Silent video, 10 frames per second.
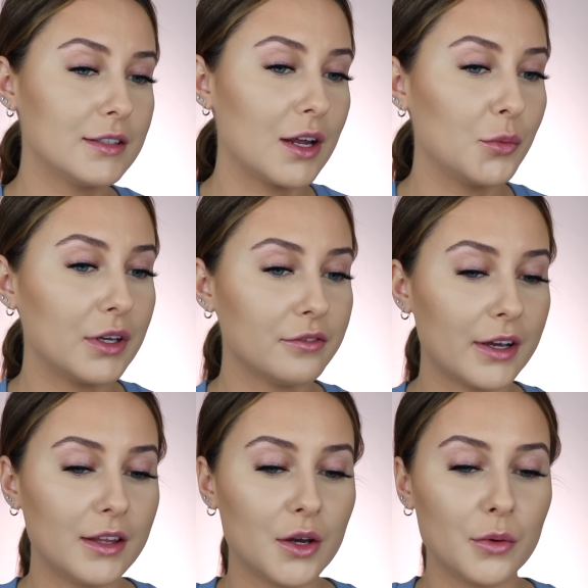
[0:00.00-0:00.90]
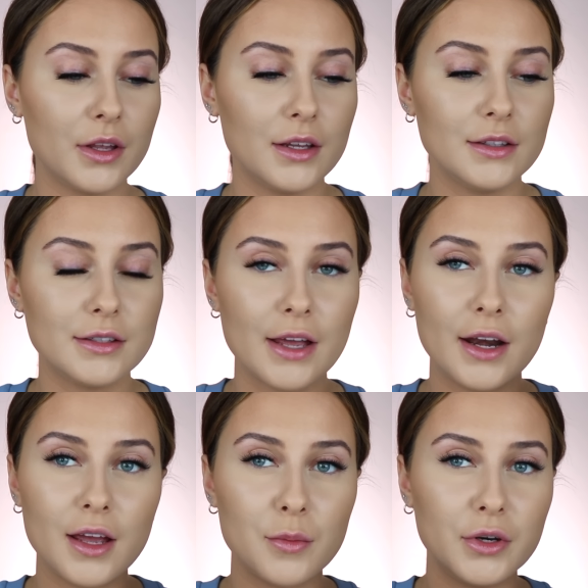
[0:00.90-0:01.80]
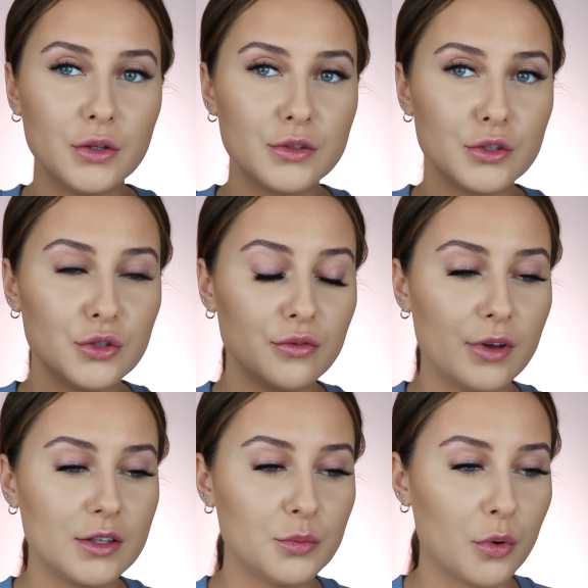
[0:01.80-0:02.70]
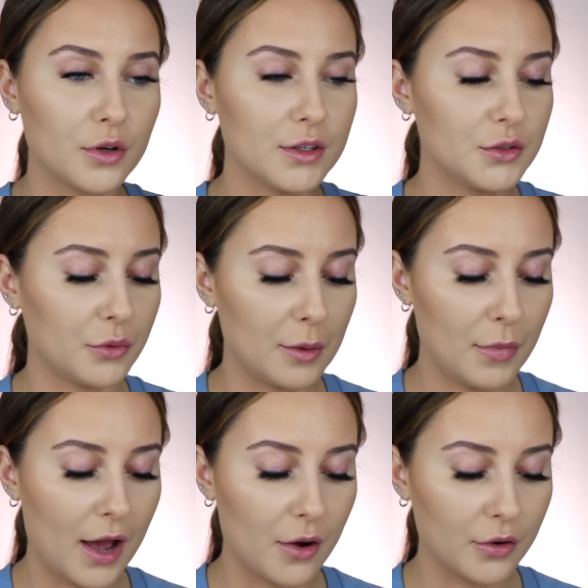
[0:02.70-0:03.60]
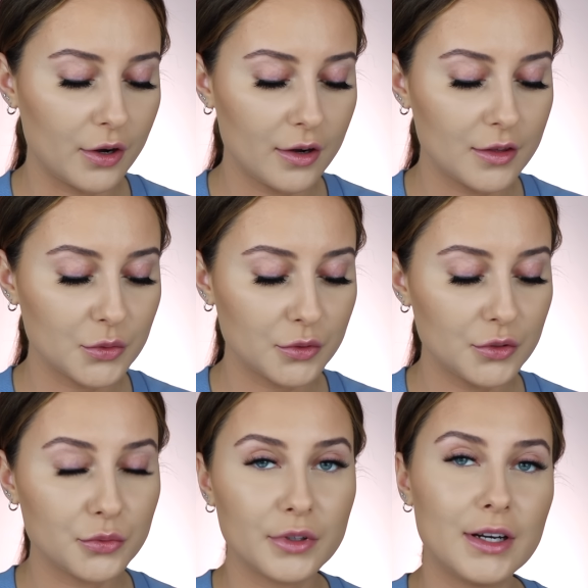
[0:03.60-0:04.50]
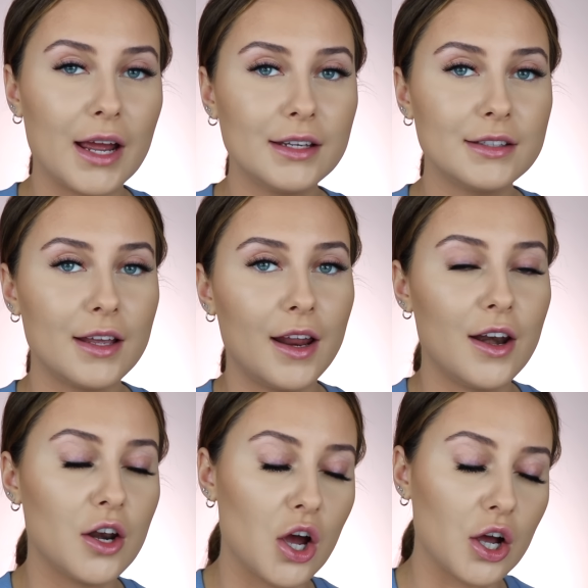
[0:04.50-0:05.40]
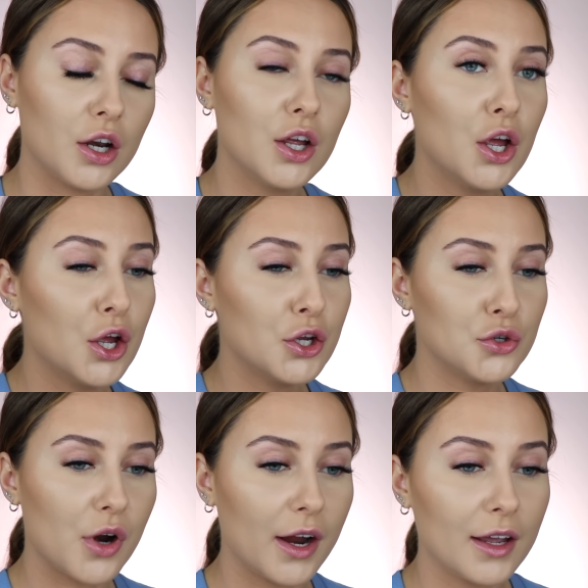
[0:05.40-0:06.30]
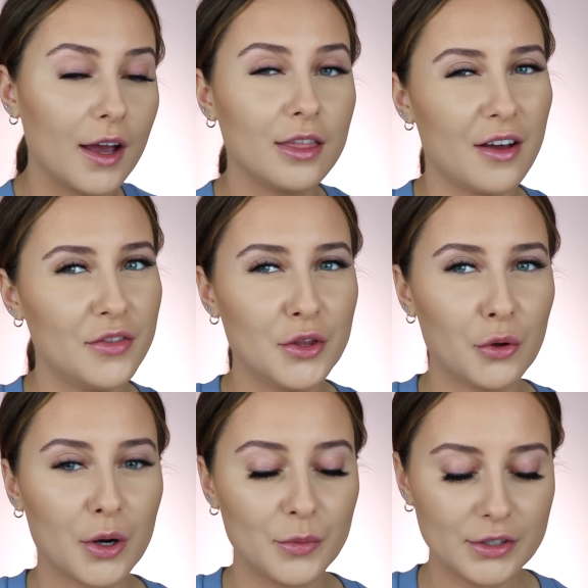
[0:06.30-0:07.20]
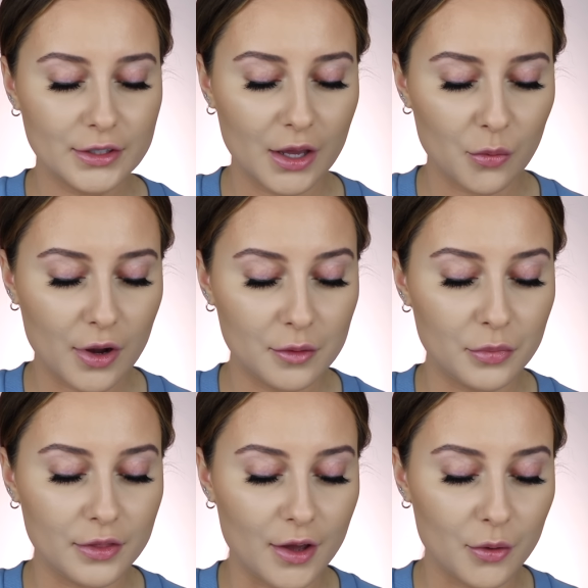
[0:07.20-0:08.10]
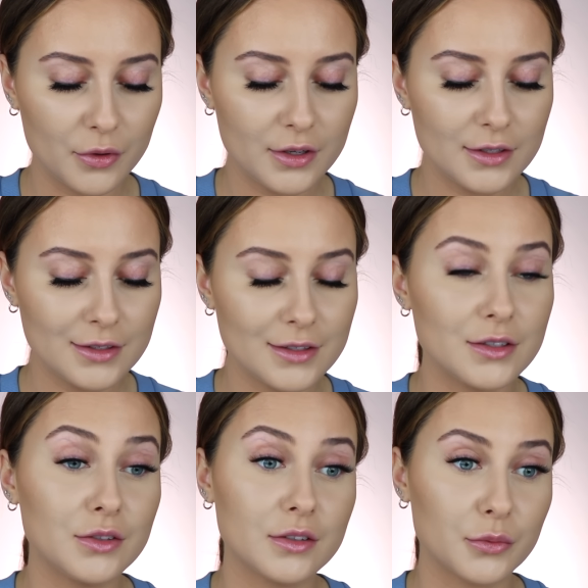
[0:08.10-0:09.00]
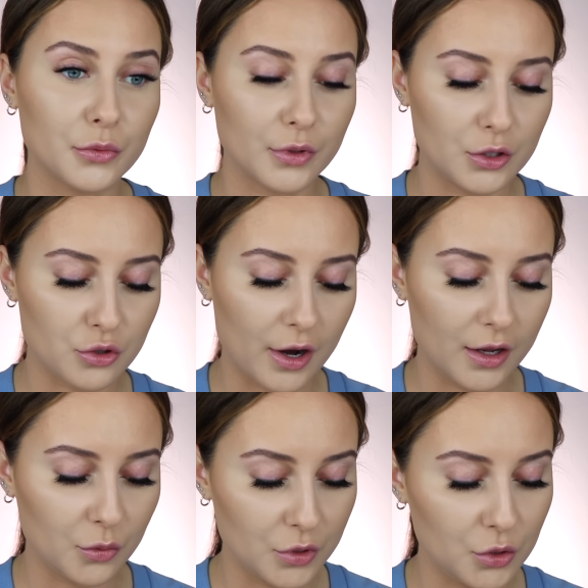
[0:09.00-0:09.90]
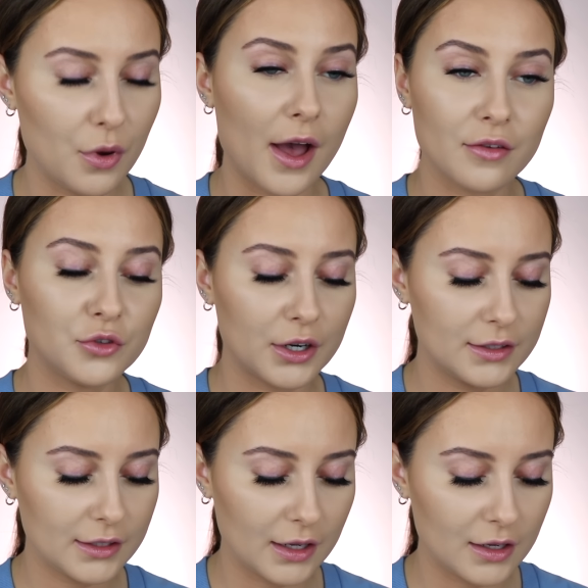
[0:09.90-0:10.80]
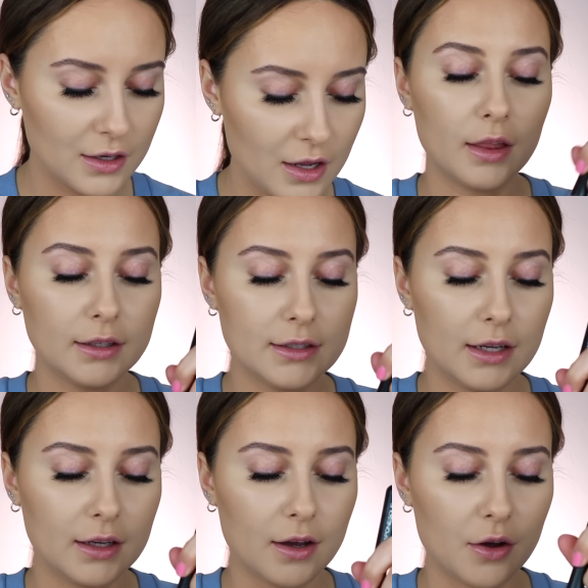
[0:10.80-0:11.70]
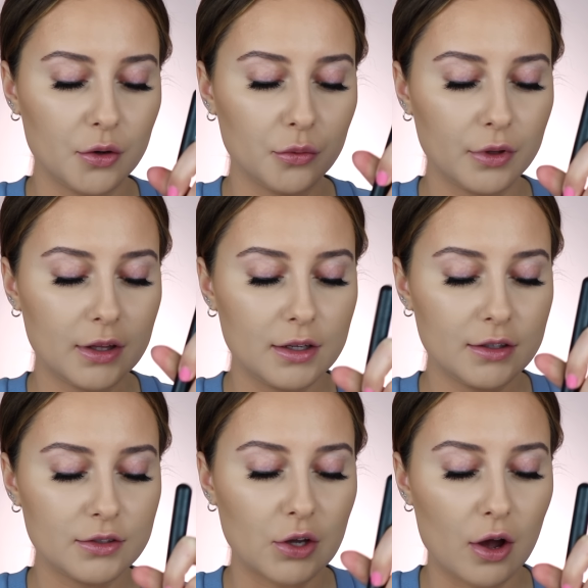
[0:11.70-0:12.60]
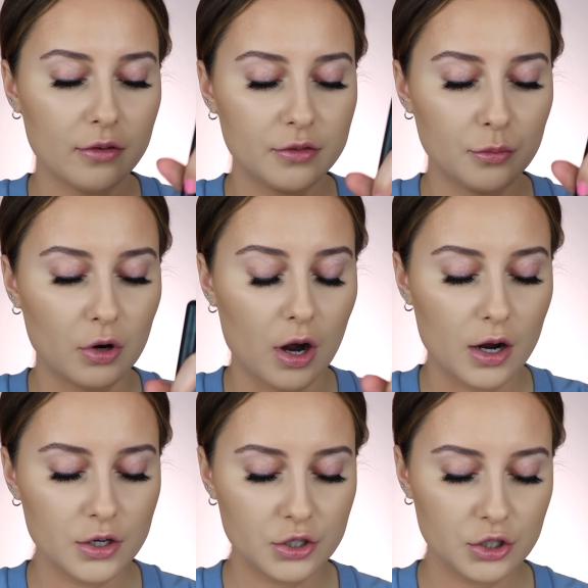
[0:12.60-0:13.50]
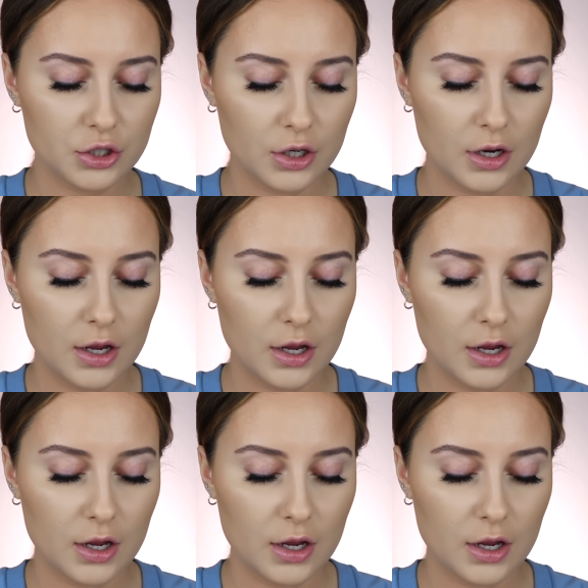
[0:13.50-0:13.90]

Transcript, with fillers: is done, we can finally go in and set it. I'm going to use the Too Faced Born This Way powder. This one is really nice and non-drying. I love the Laura Mercier one, but that one is really drying when you have dry skin. I like to take it on a really soft brush